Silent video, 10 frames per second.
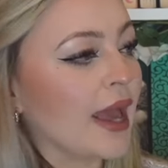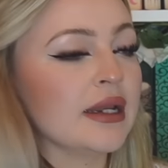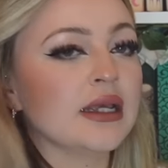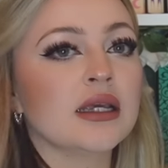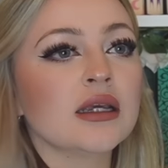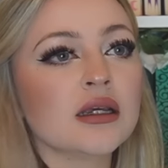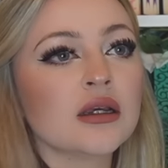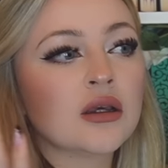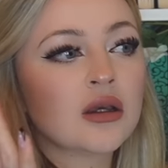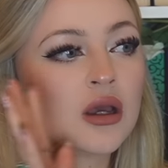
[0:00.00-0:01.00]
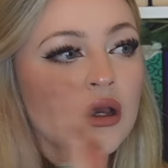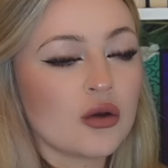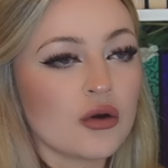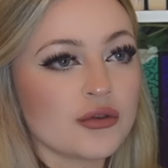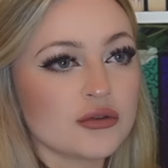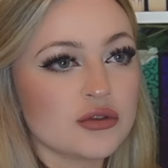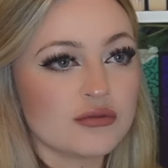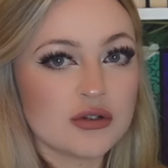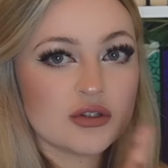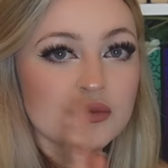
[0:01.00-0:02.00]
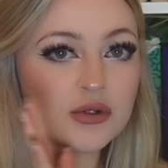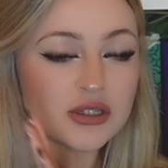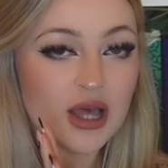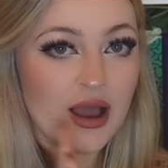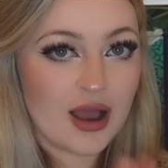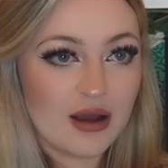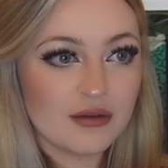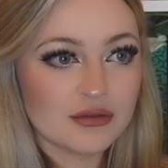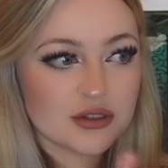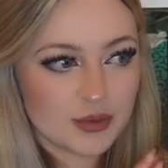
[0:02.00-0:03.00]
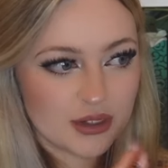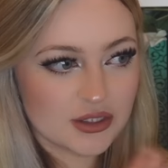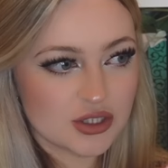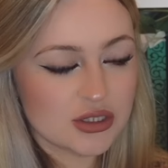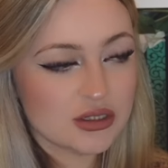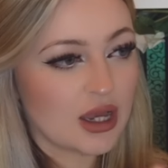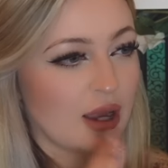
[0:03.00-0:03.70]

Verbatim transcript: any Court of Thorns and Roses books that have sprayed edges.